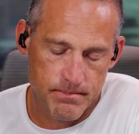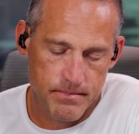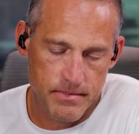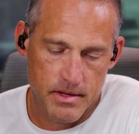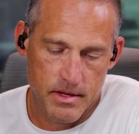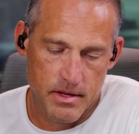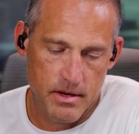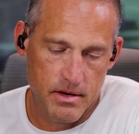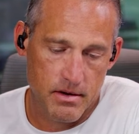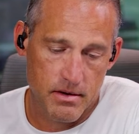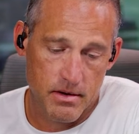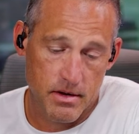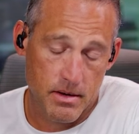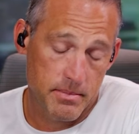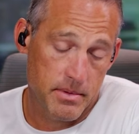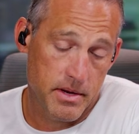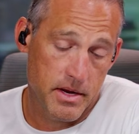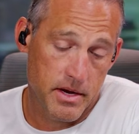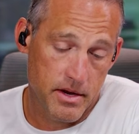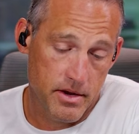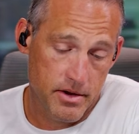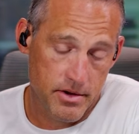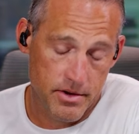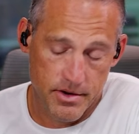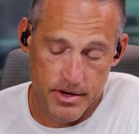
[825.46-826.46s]
Know, I'm not
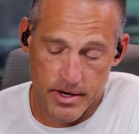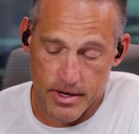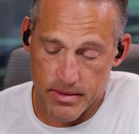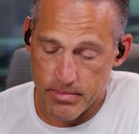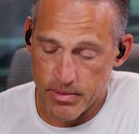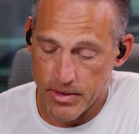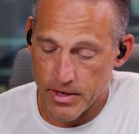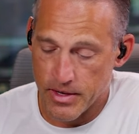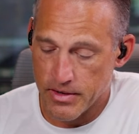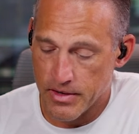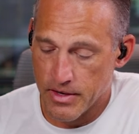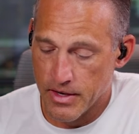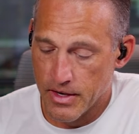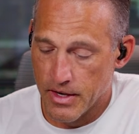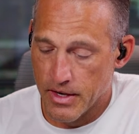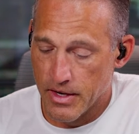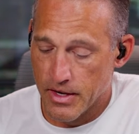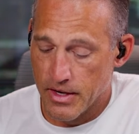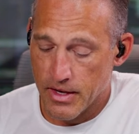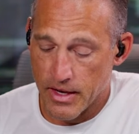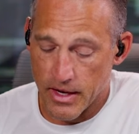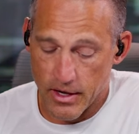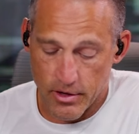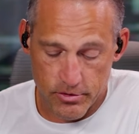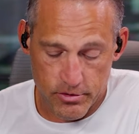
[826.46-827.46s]
an attorney, but
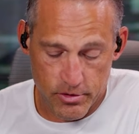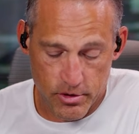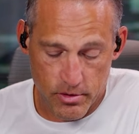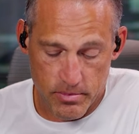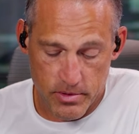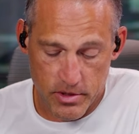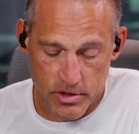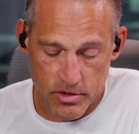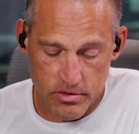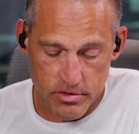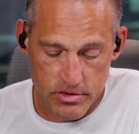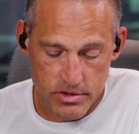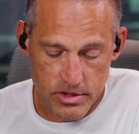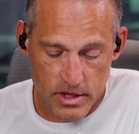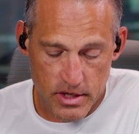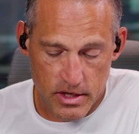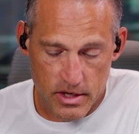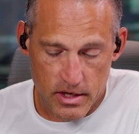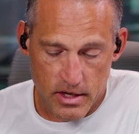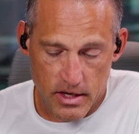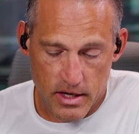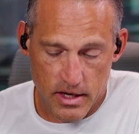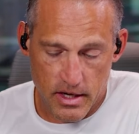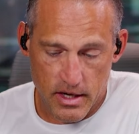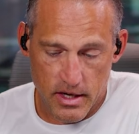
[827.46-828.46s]
elder abuse,
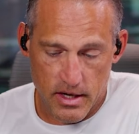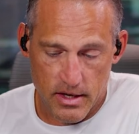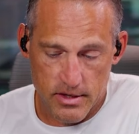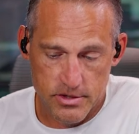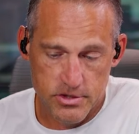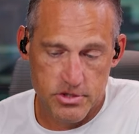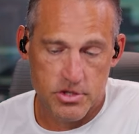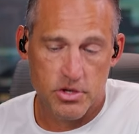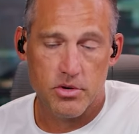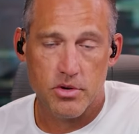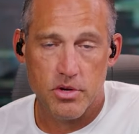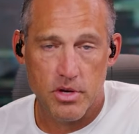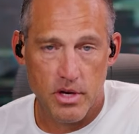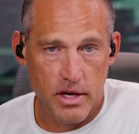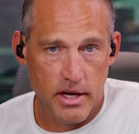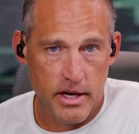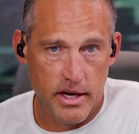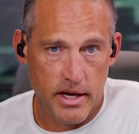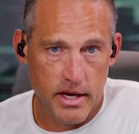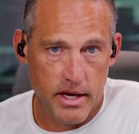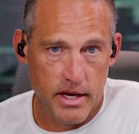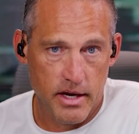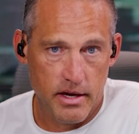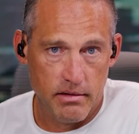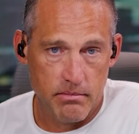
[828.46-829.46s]
uh,
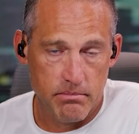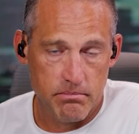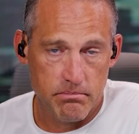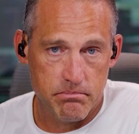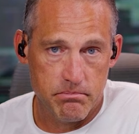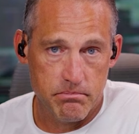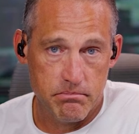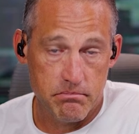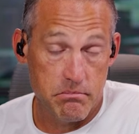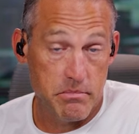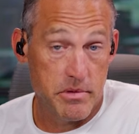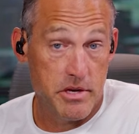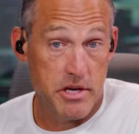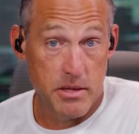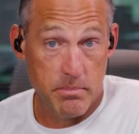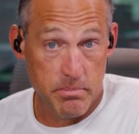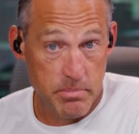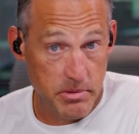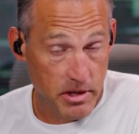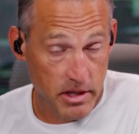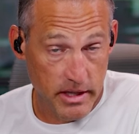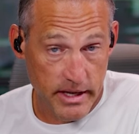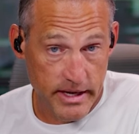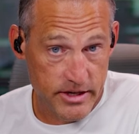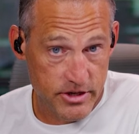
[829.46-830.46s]
certainly
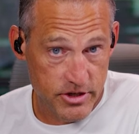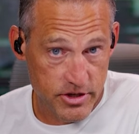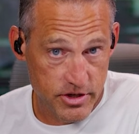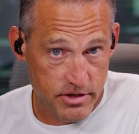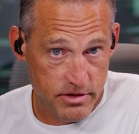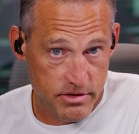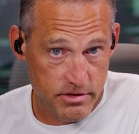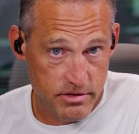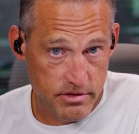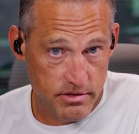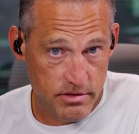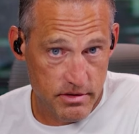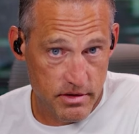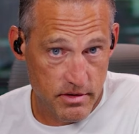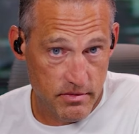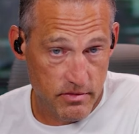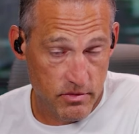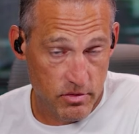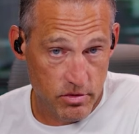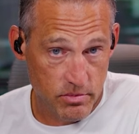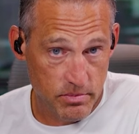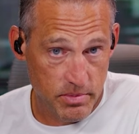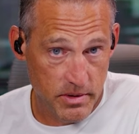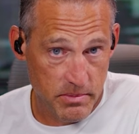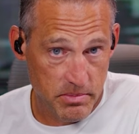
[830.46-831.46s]
manipulation of
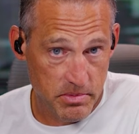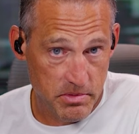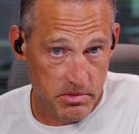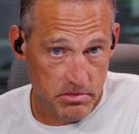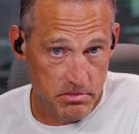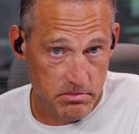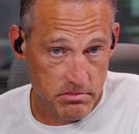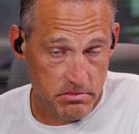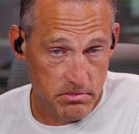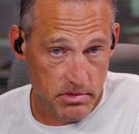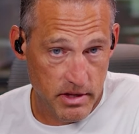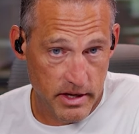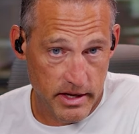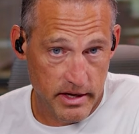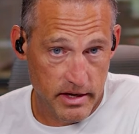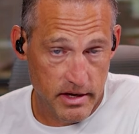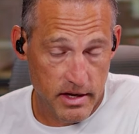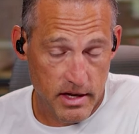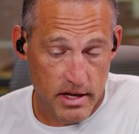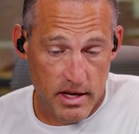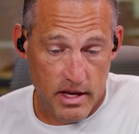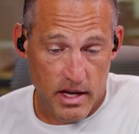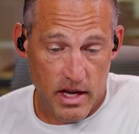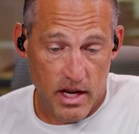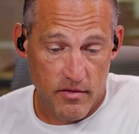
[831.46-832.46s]
old people. Like
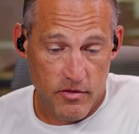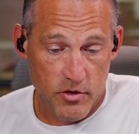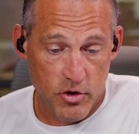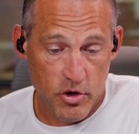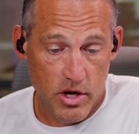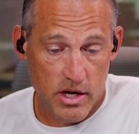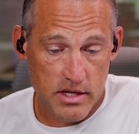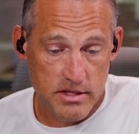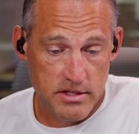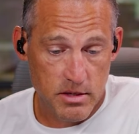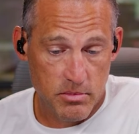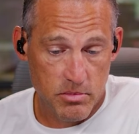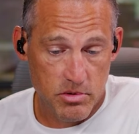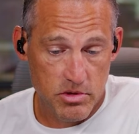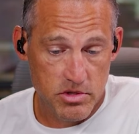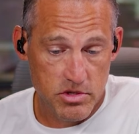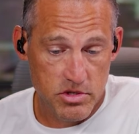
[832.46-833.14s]
if you got someone